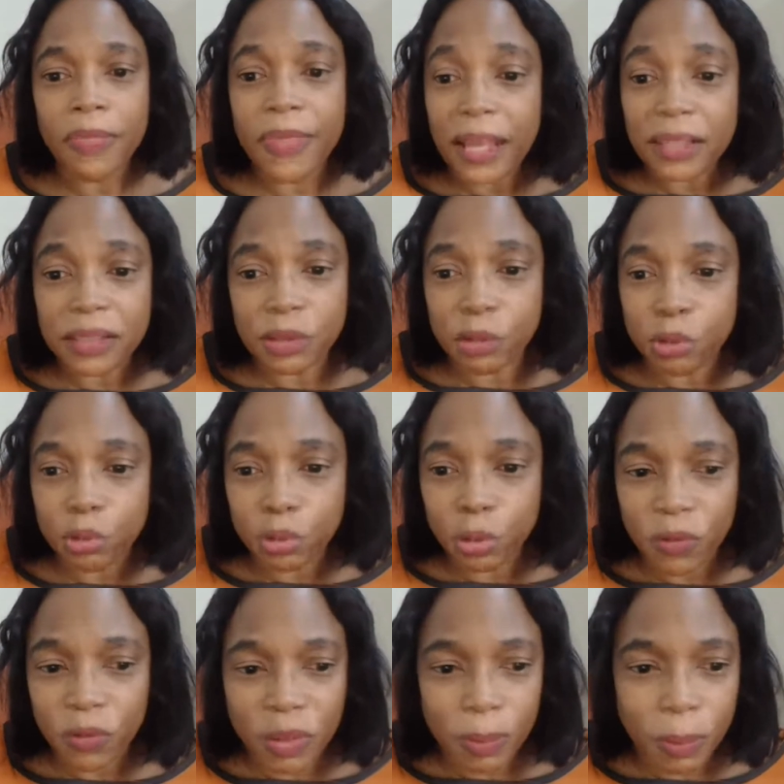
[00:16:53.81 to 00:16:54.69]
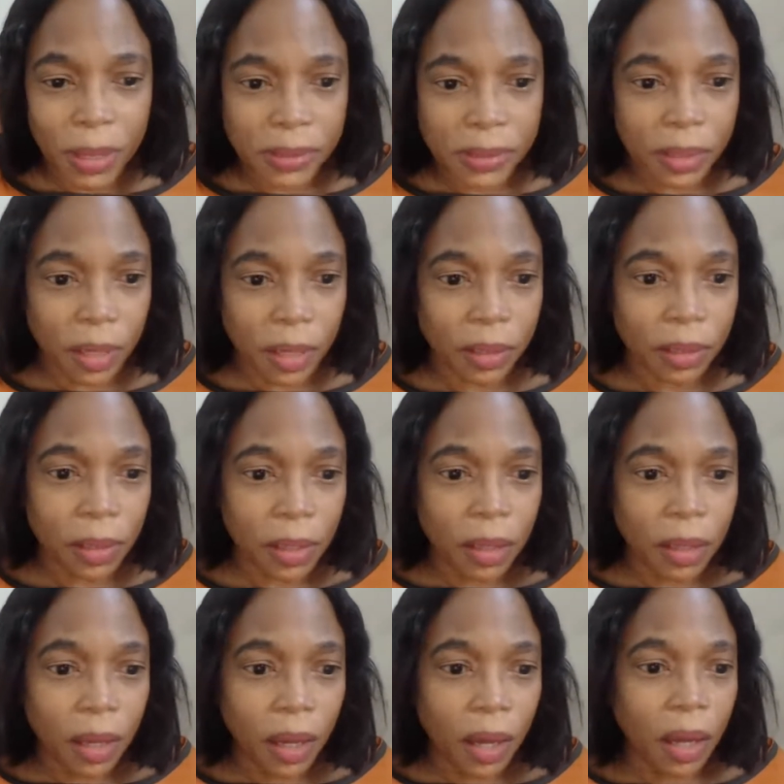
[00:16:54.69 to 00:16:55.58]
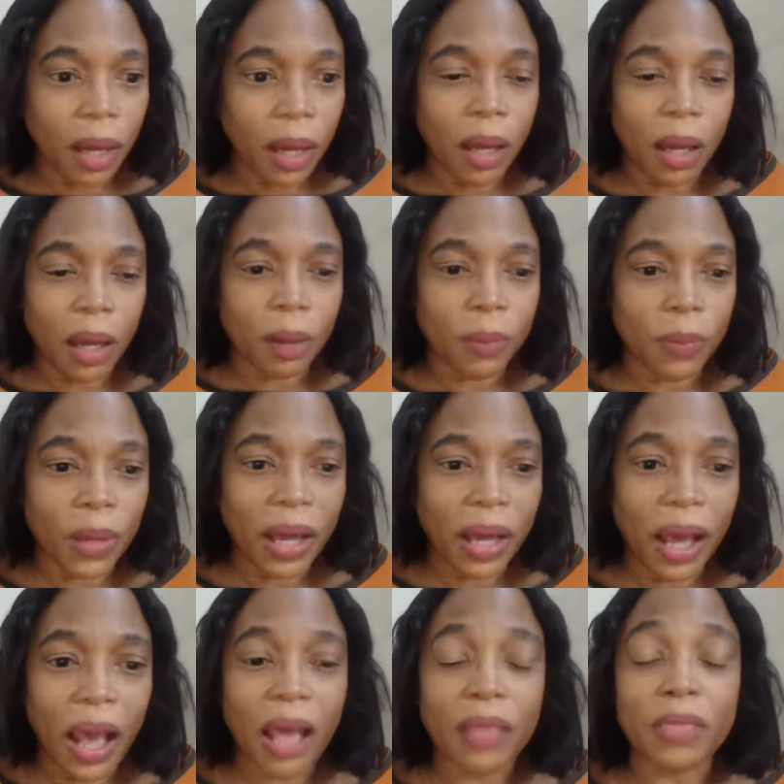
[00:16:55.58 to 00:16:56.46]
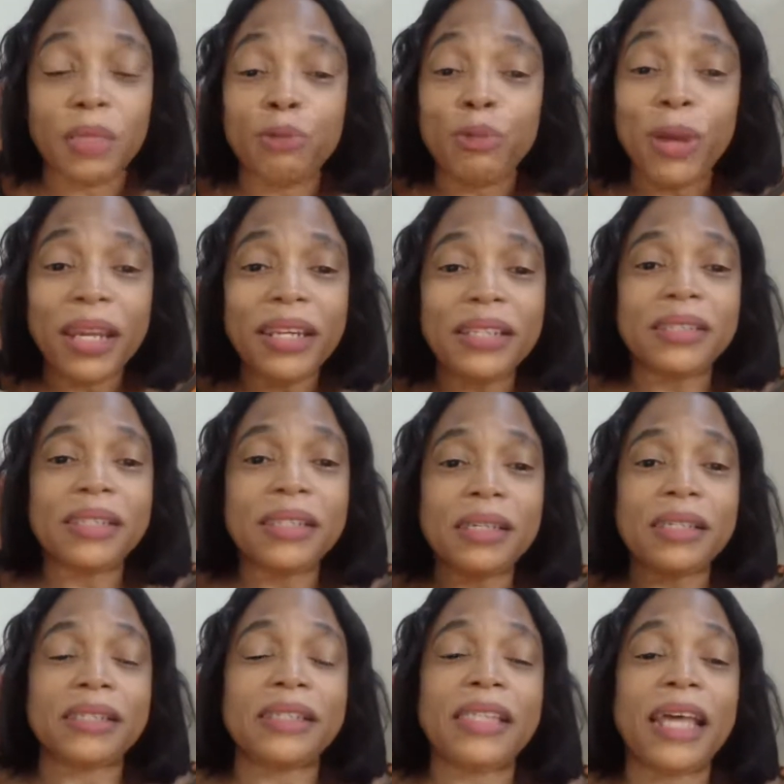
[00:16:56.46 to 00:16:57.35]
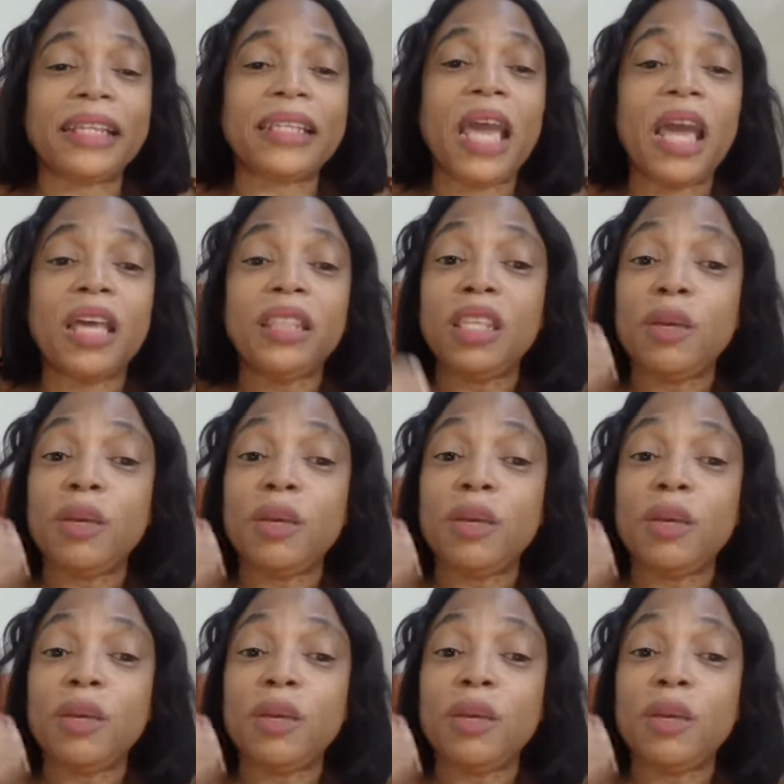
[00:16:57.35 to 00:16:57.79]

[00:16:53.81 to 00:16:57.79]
That's the truth of the matter. And the reality is that